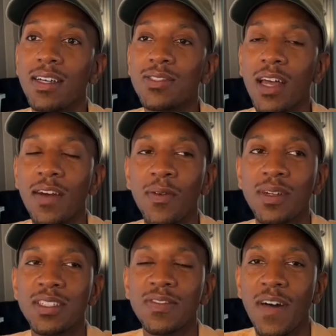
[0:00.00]
So I never
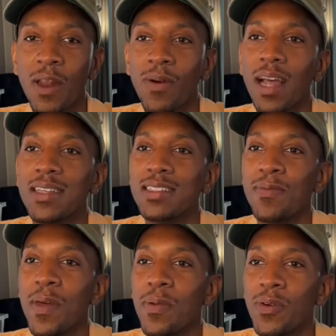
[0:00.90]
wanted to just follow what I see
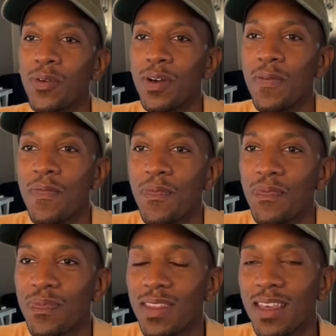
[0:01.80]
people doing.
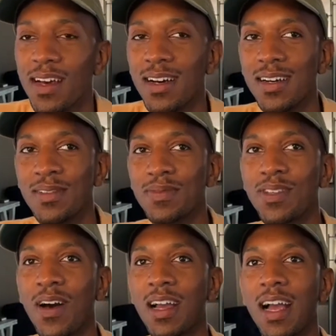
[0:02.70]
So
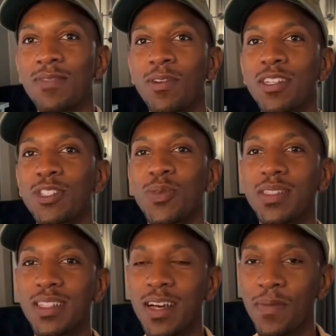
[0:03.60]
I wanted to switch
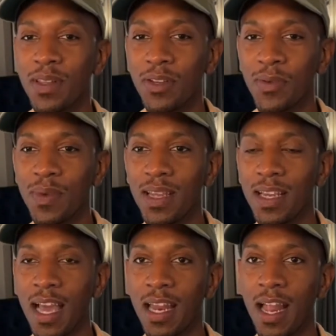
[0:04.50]
it up a little bit and
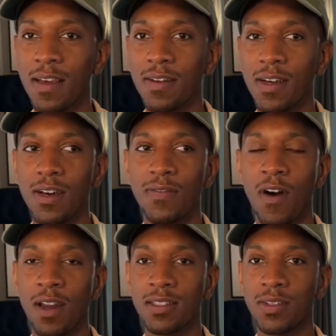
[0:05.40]
kind of like
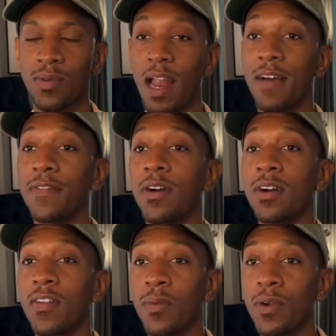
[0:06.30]
fall into what I feel
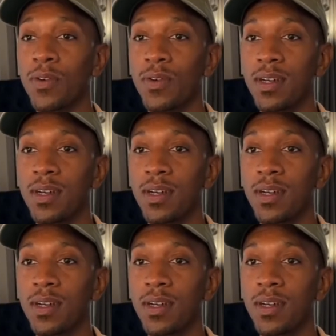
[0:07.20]
comfortable doing.